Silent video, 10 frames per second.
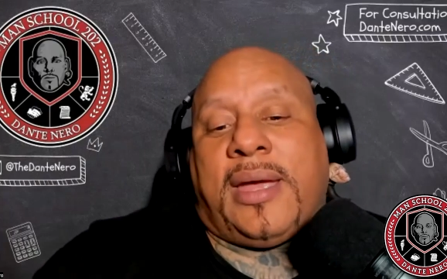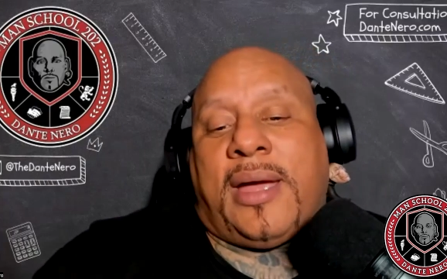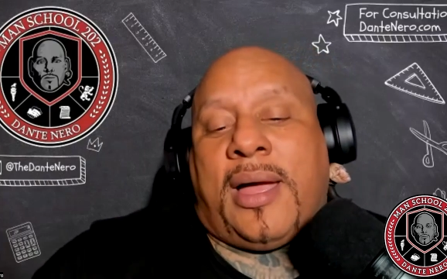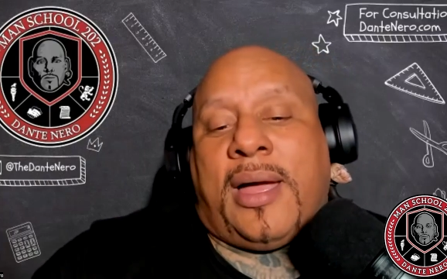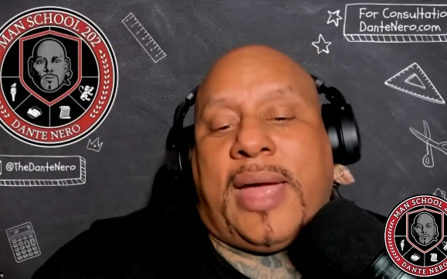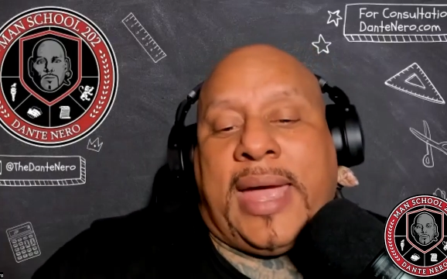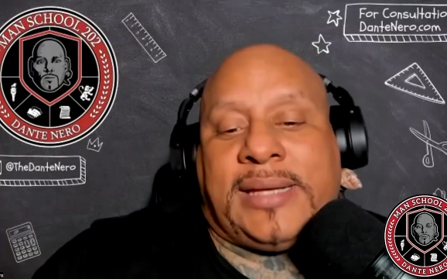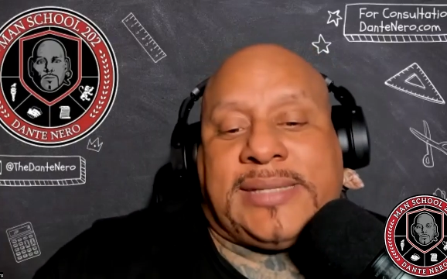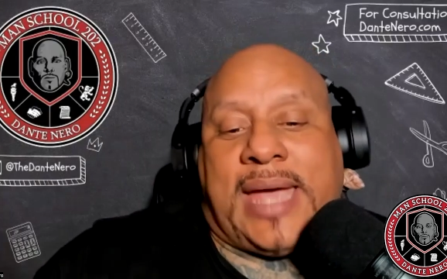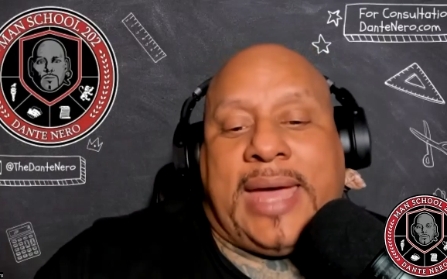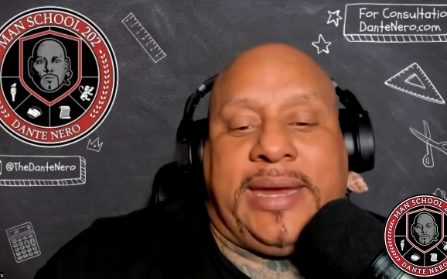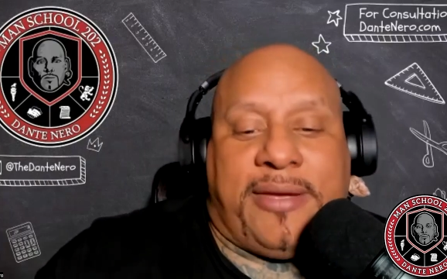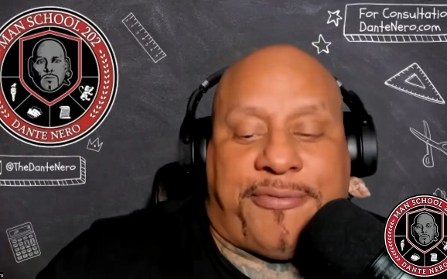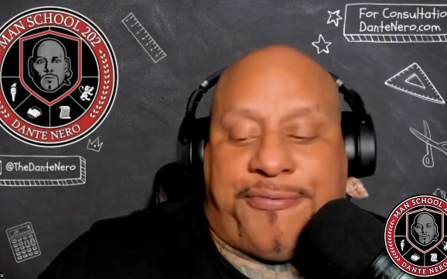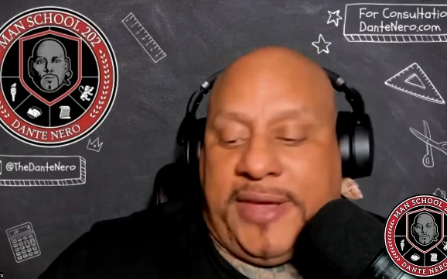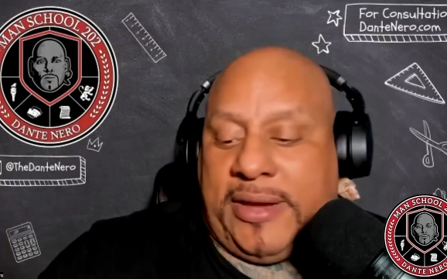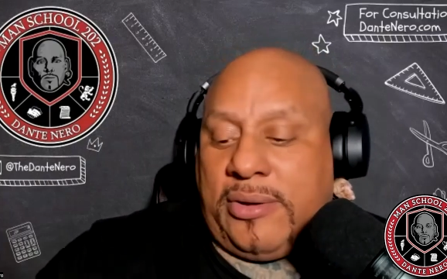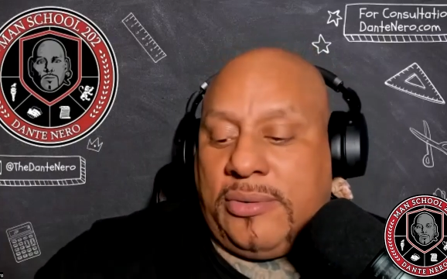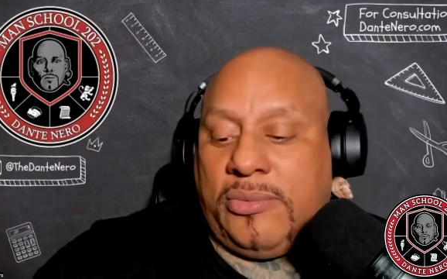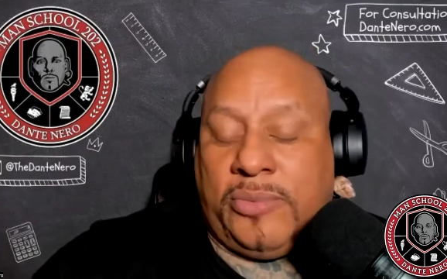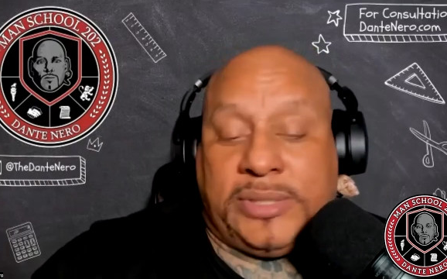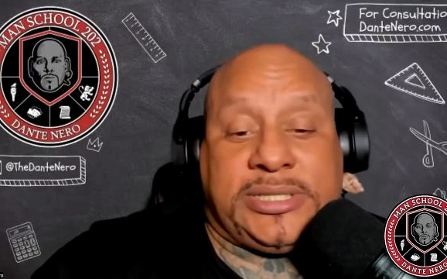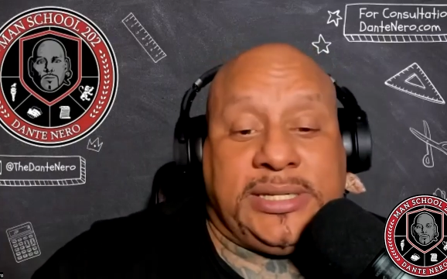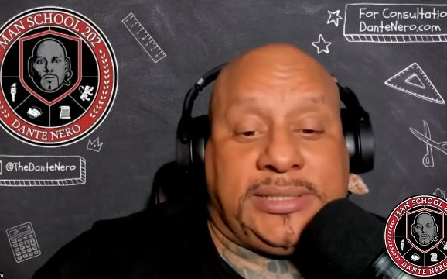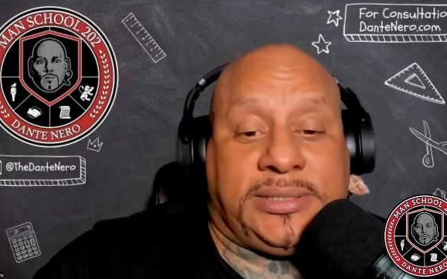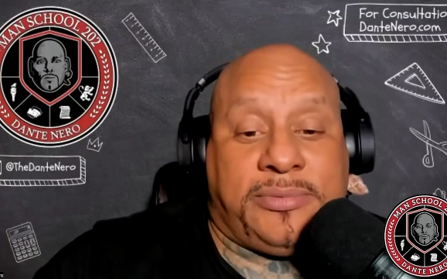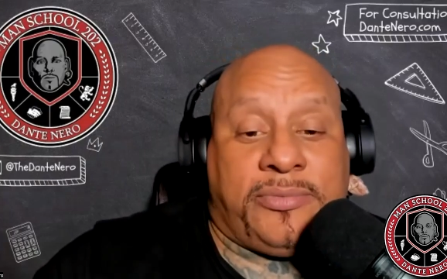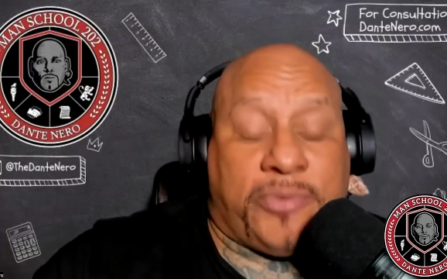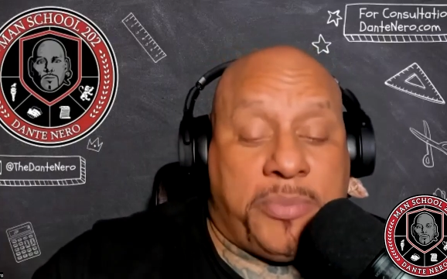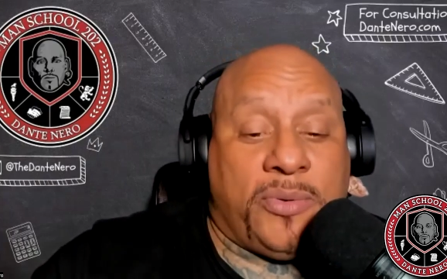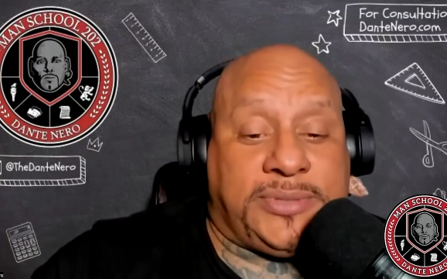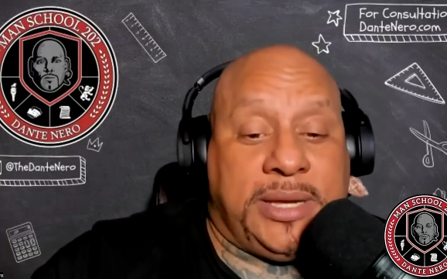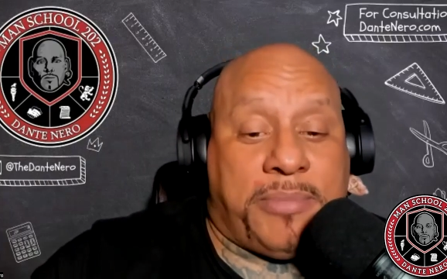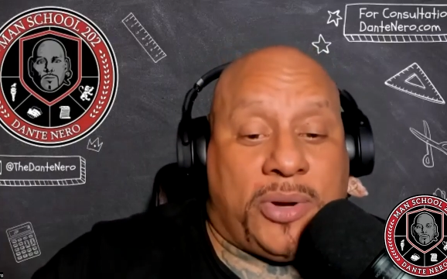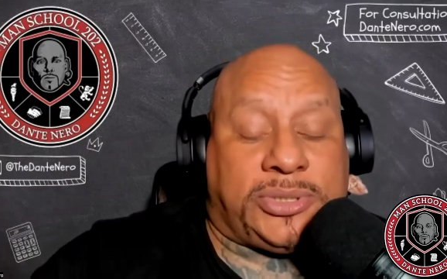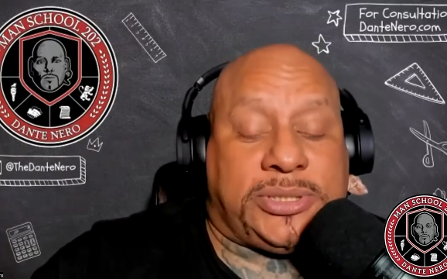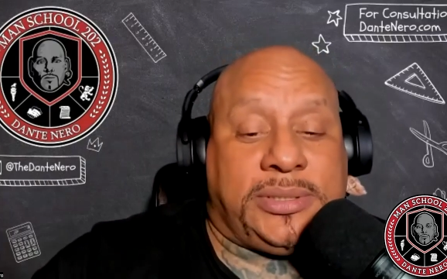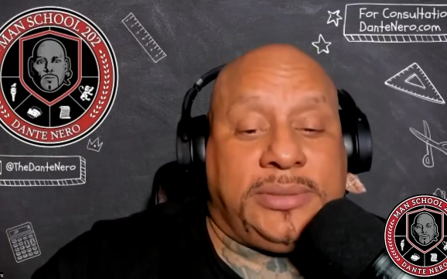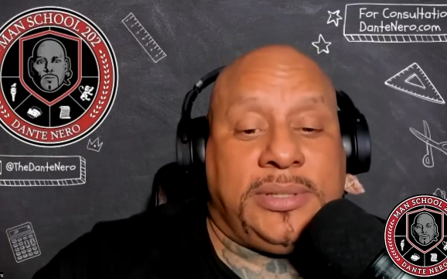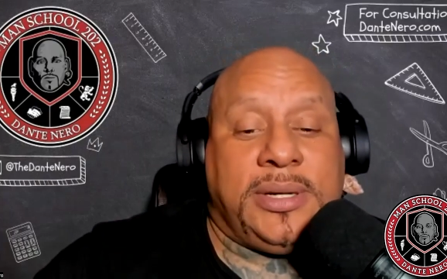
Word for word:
Speaker 1: uh anxiety and fear, which is removes the emotion.